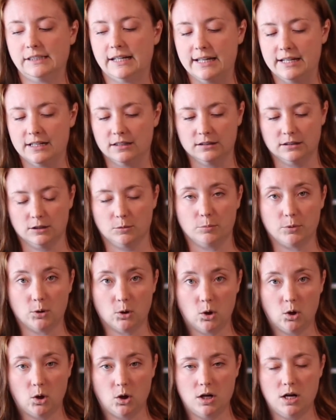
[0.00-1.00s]
in a little
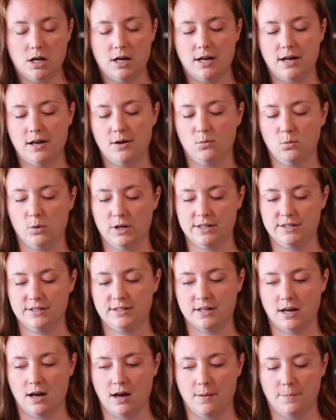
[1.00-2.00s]
bowl with
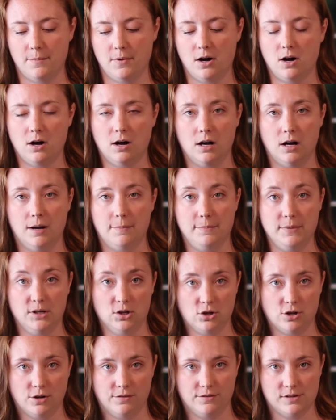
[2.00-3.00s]
some
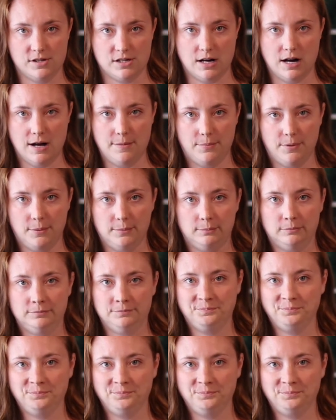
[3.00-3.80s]
milk over top.